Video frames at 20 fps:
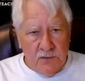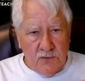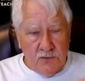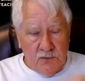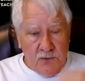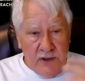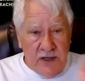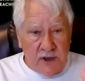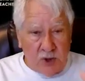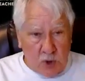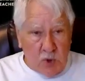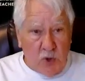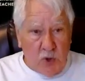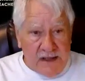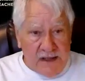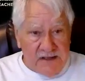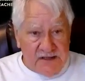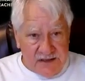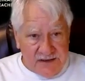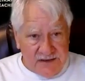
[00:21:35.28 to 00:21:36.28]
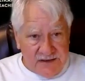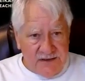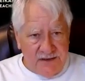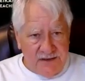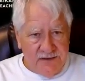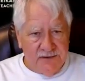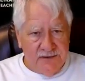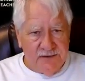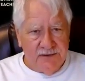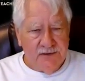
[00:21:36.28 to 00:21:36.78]
reacquainted
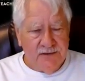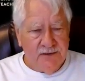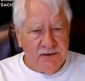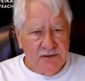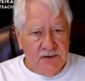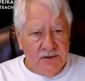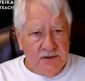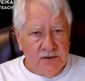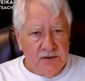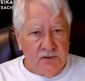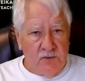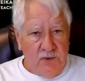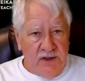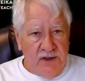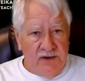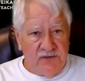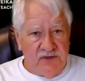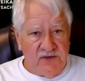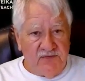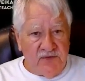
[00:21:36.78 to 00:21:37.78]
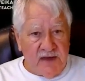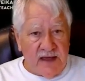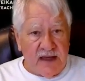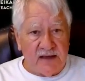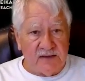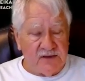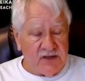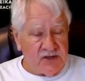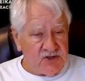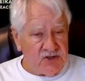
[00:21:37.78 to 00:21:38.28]
with the
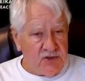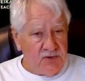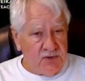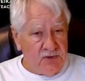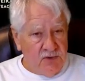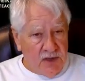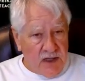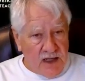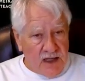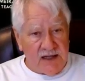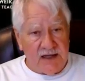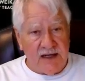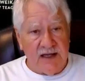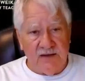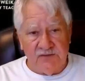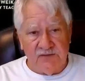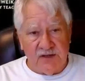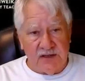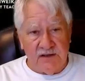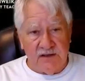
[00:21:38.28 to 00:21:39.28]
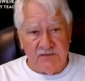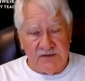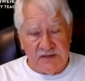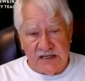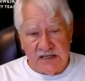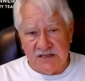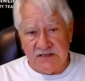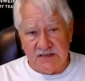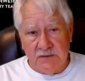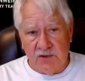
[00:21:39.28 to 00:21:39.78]
fact that you do not have to give
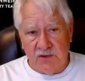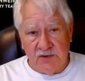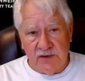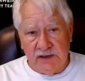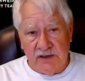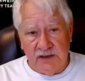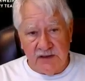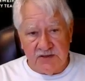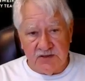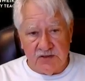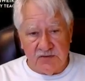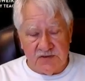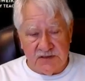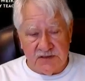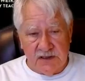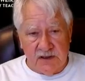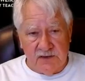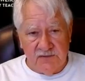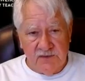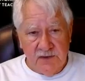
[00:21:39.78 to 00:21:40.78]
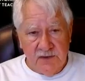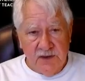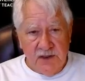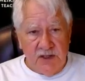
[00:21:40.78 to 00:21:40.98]
testimony against yourself.